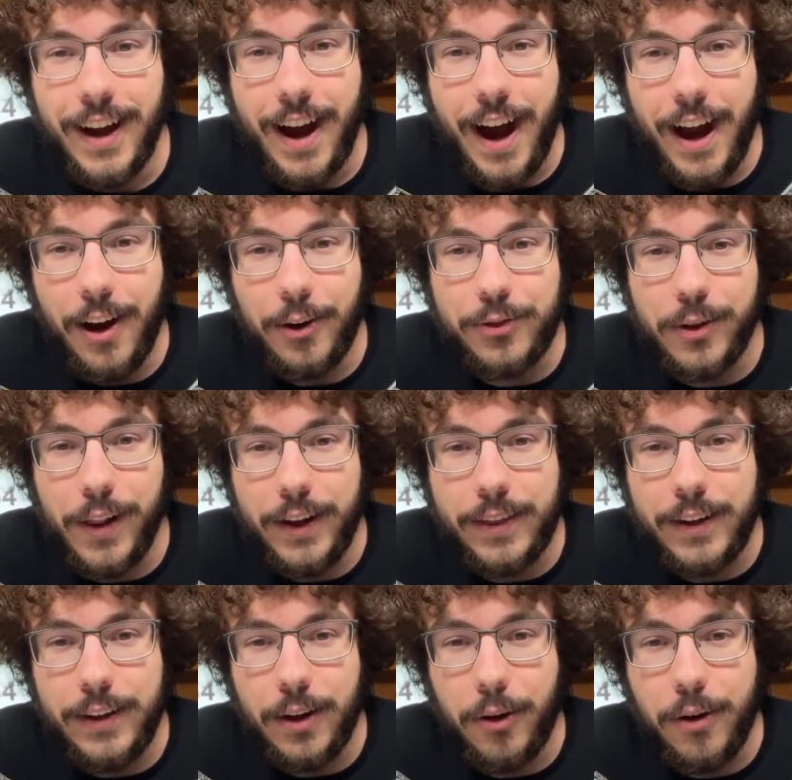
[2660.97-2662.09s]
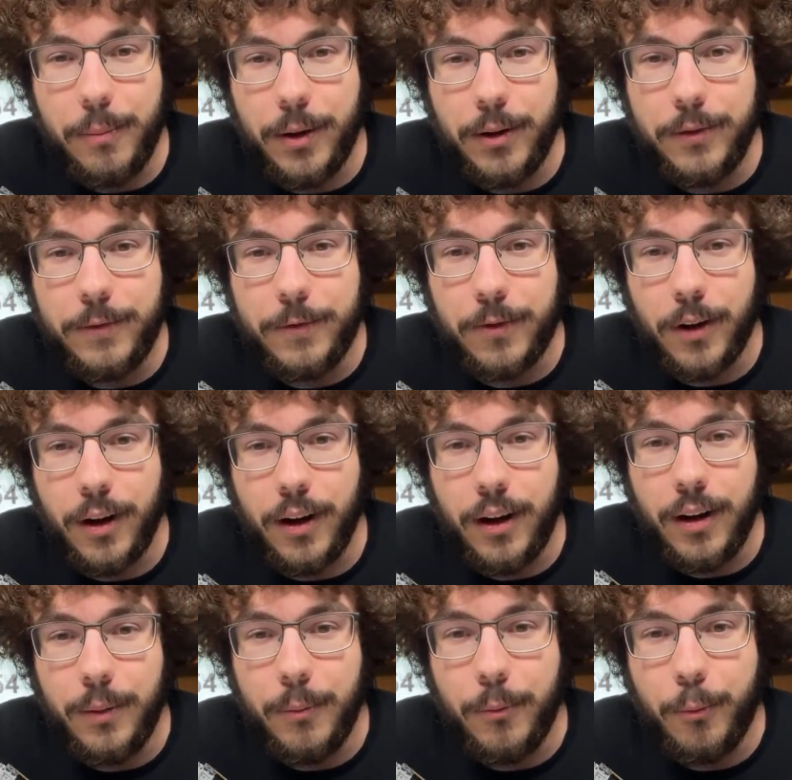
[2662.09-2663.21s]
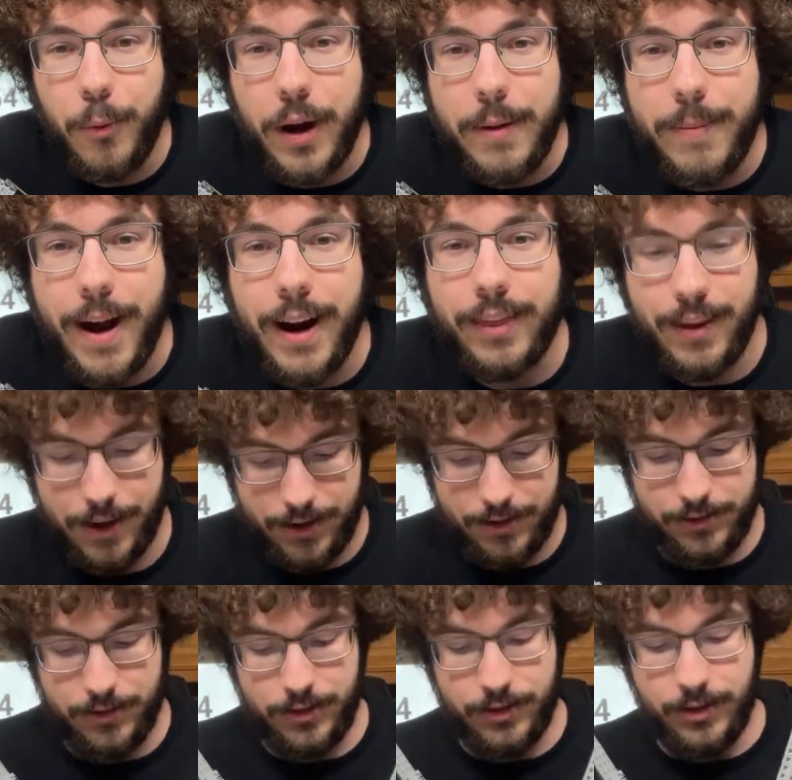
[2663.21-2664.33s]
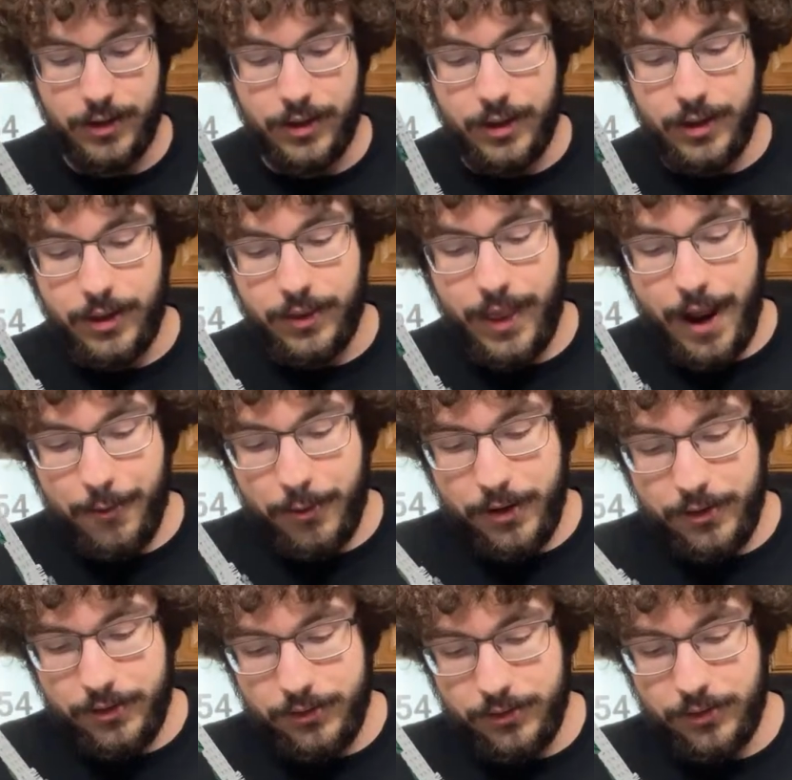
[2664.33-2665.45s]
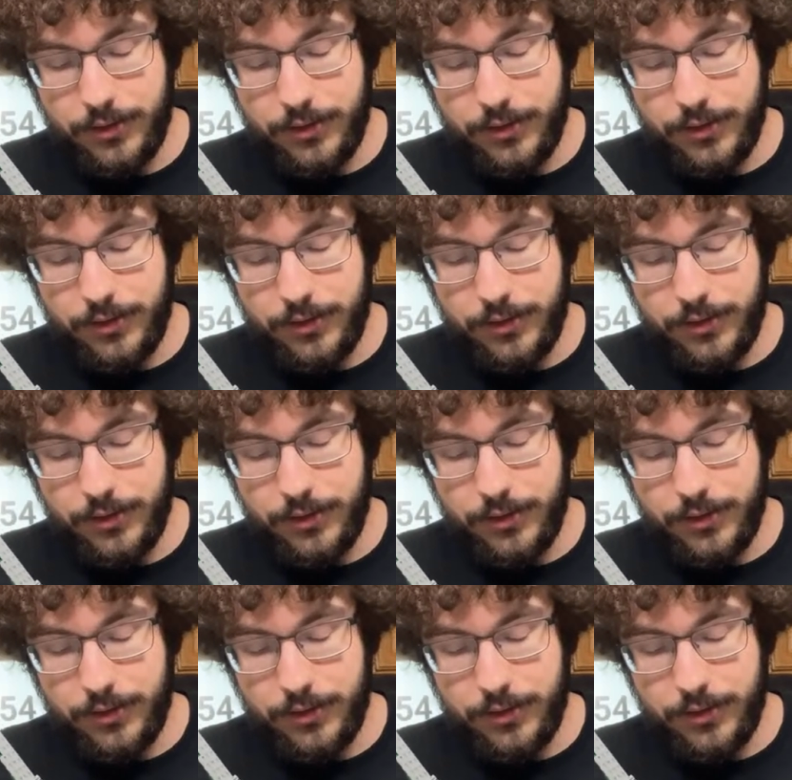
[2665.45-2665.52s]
I also like the Yoda build from way back then. That one...